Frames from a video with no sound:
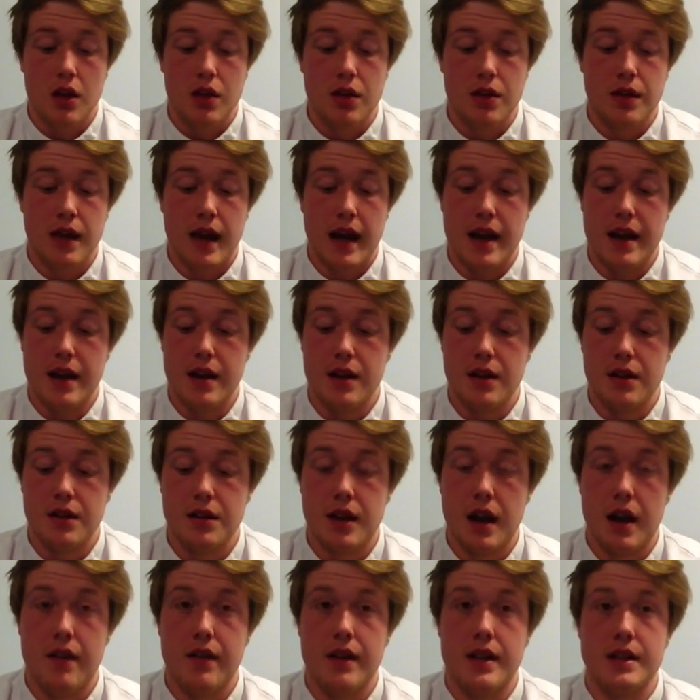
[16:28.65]
Then
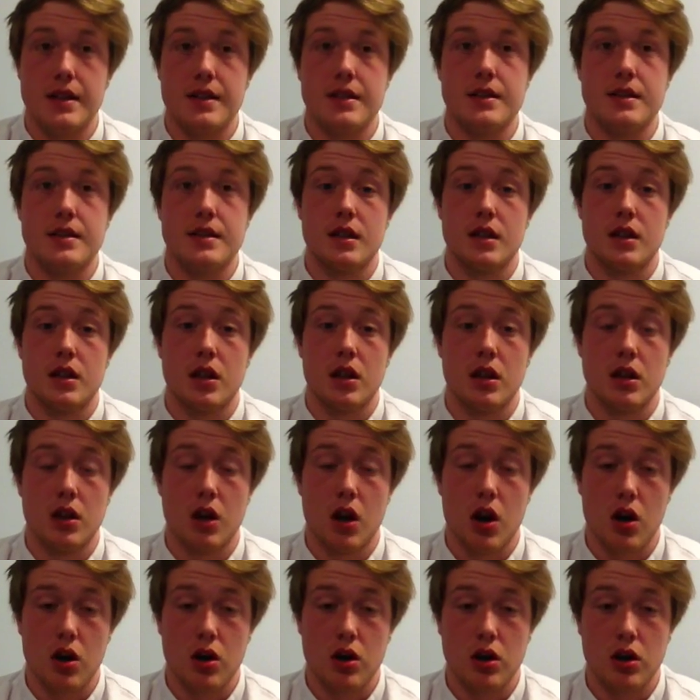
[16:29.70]
there is
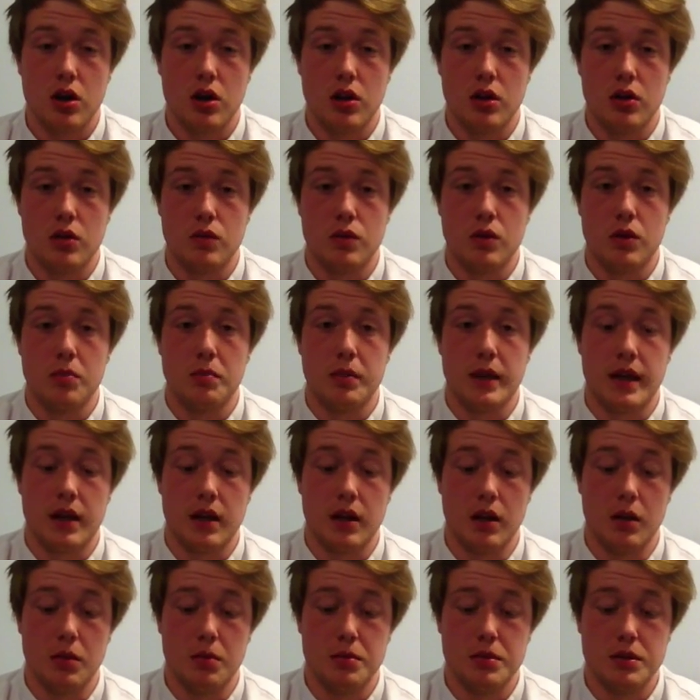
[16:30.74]
local rugby
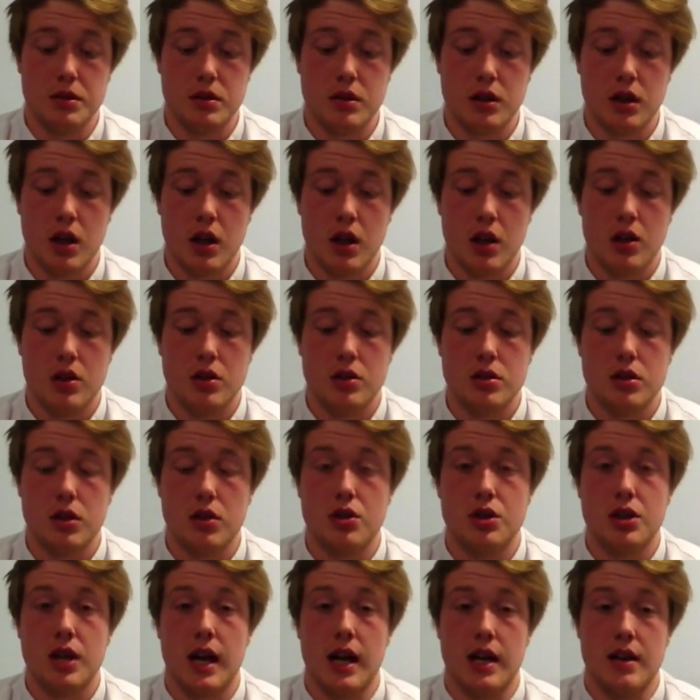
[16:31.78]
clubs
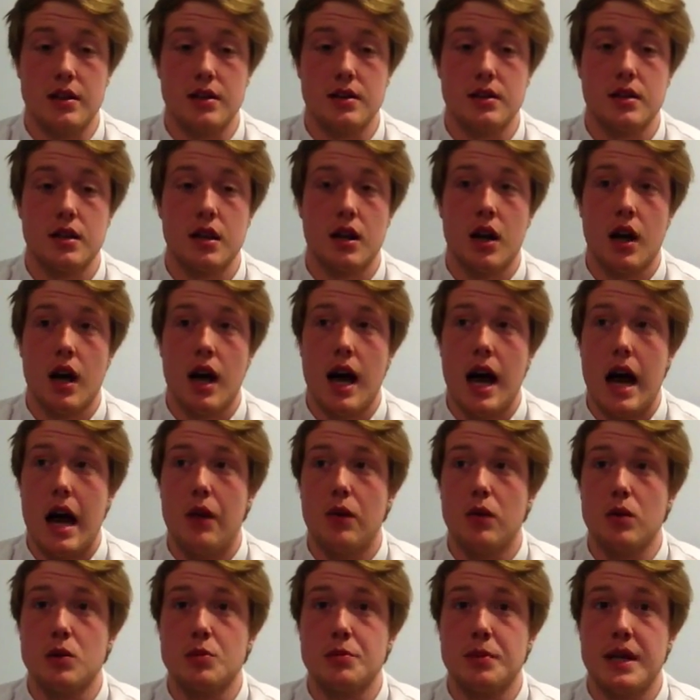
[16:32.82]
such as
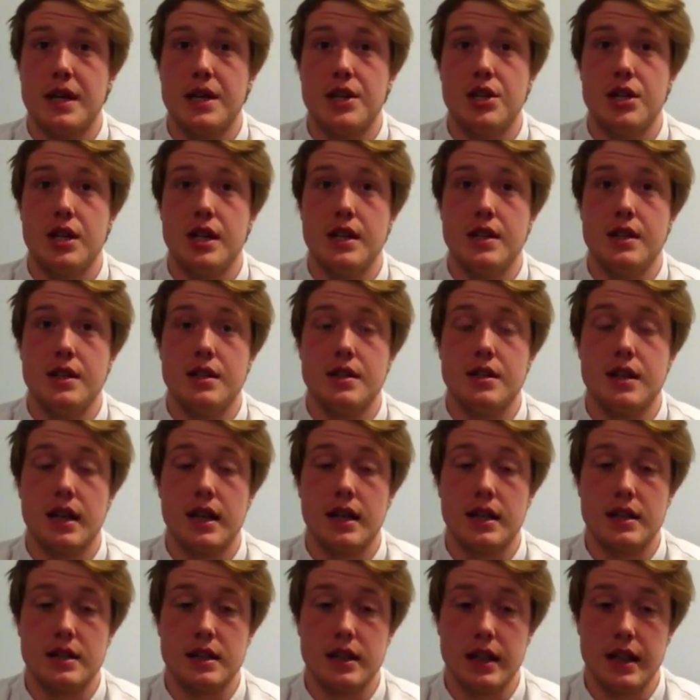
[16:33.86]
Harrell's Pigeons,
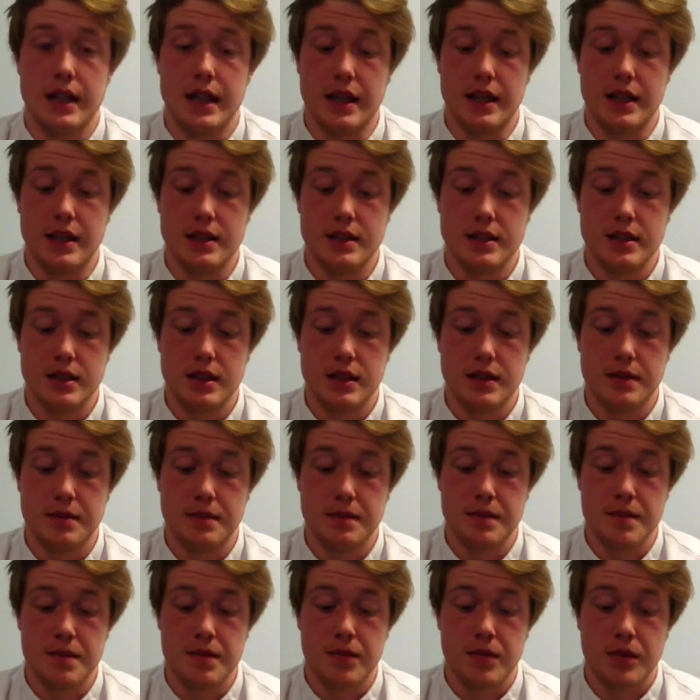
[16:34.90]
East Leeds,
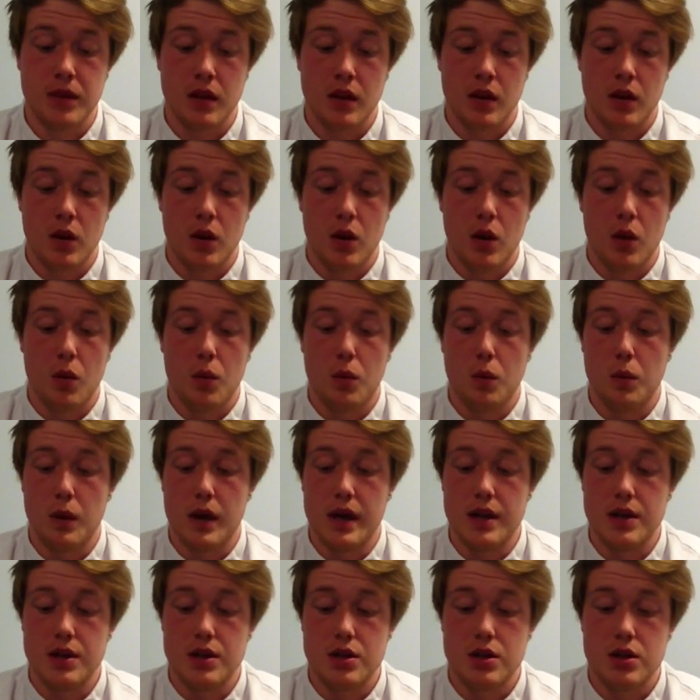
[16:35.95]

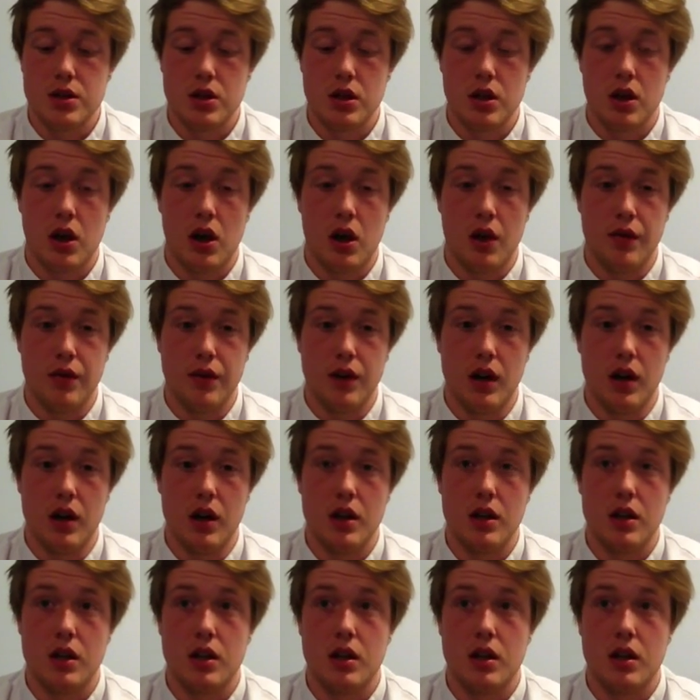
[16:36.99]
which offer